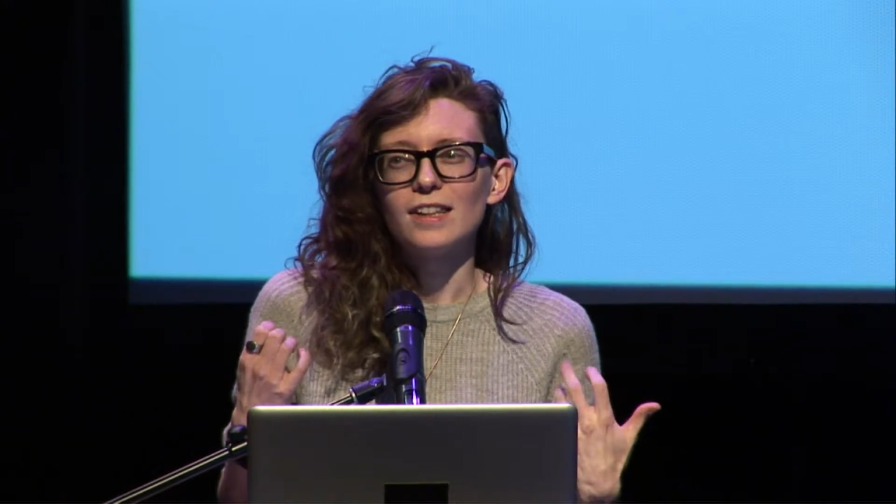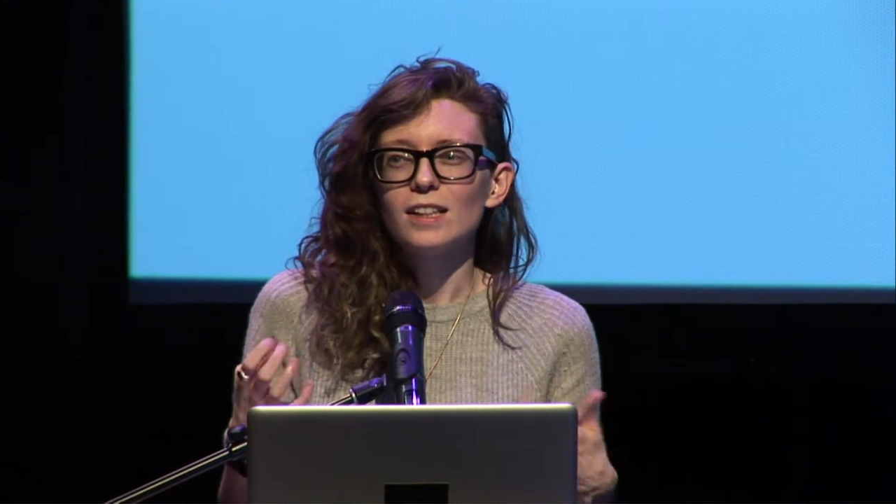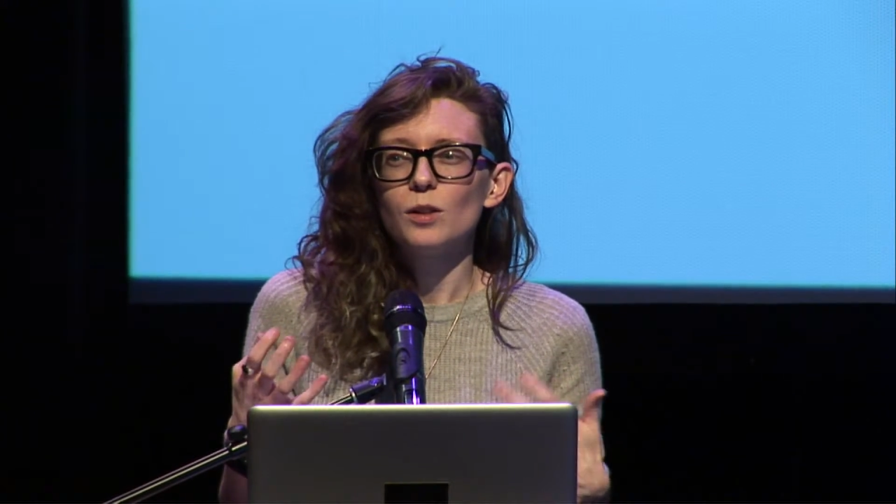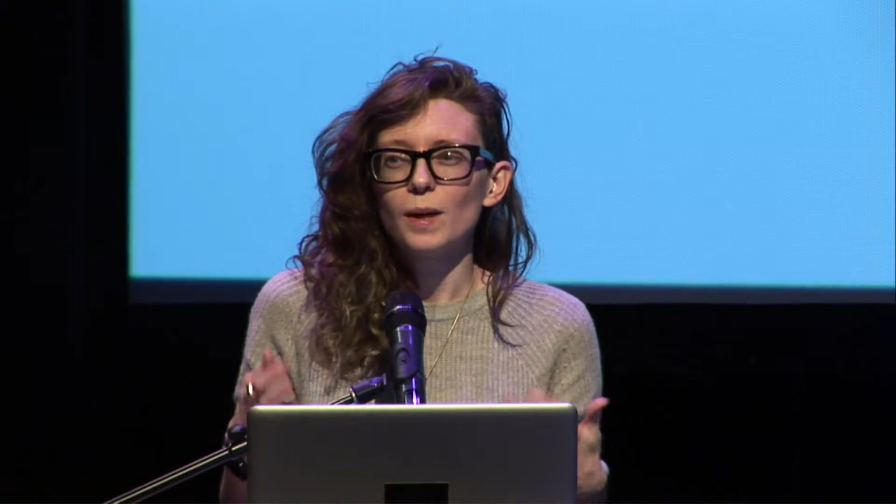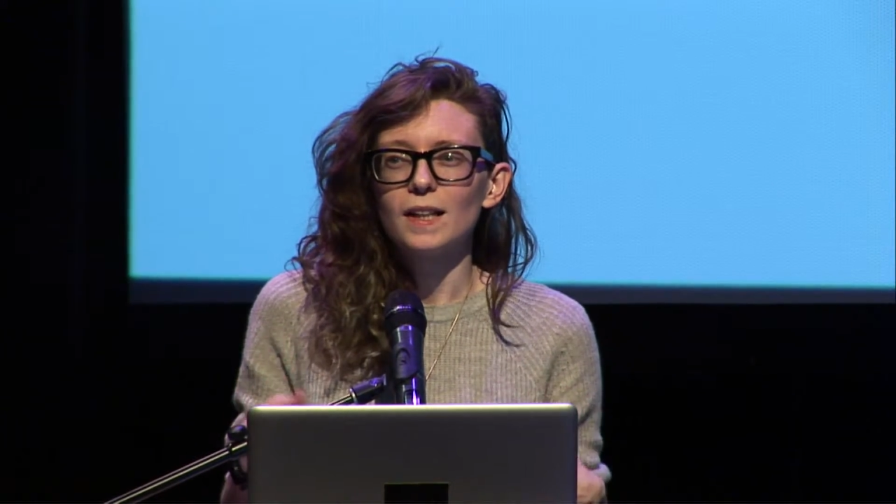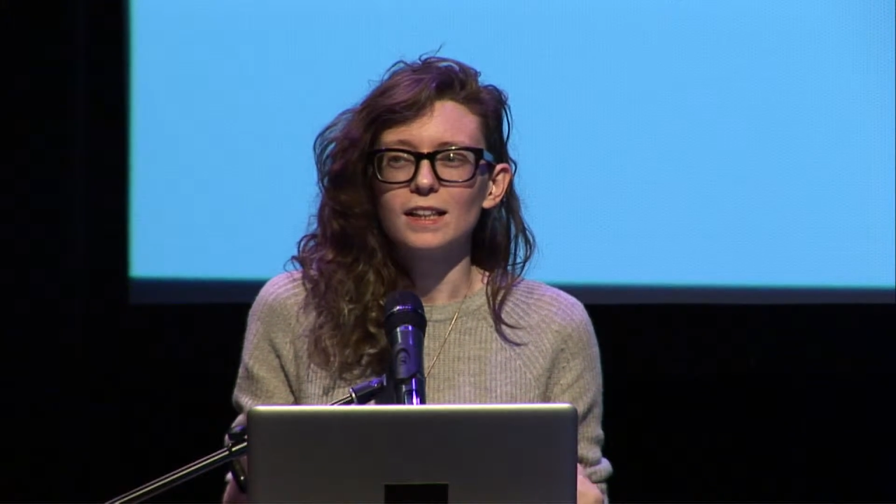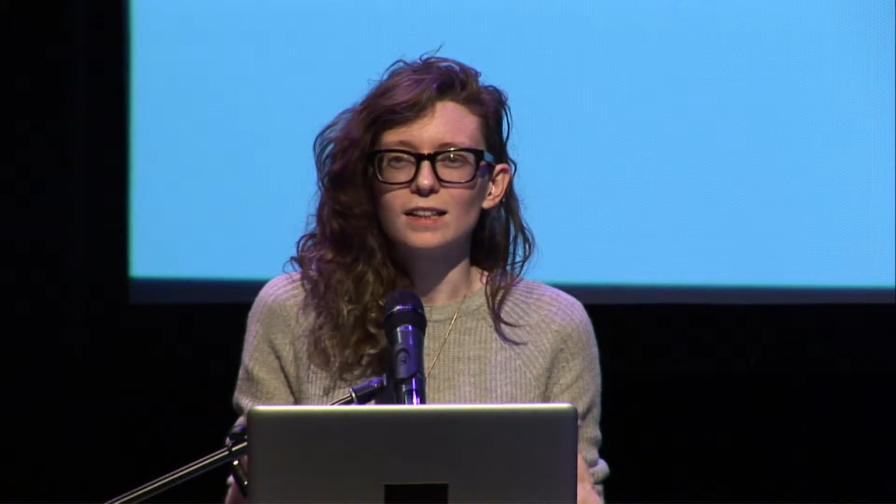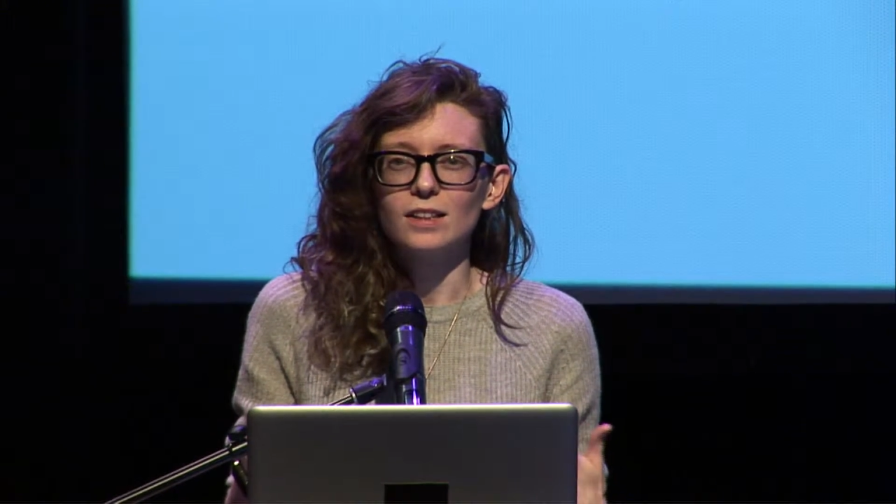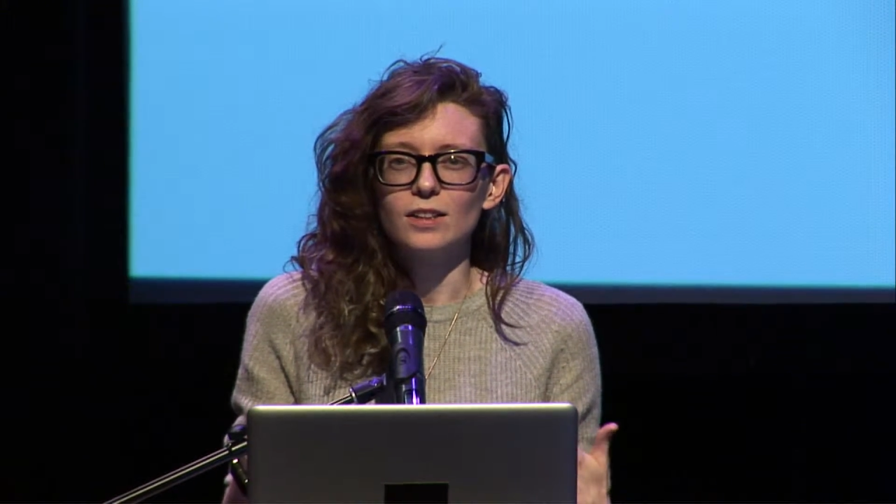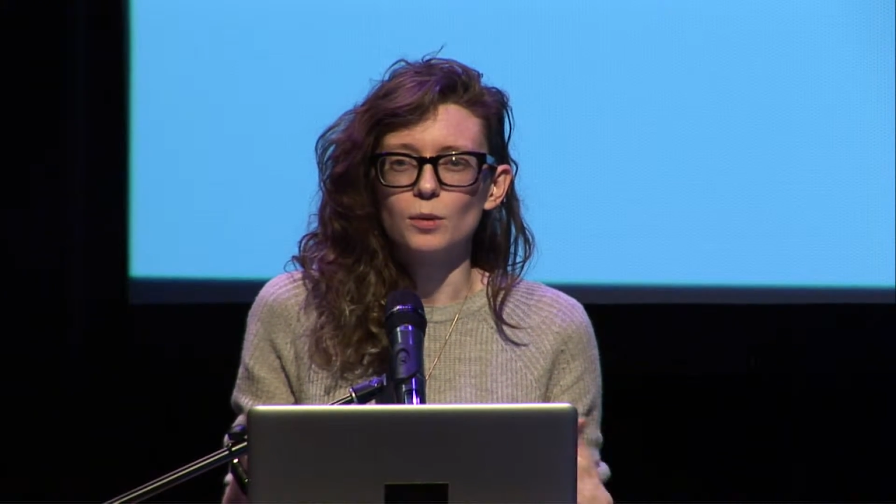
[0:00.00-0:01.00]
think in a way, like the,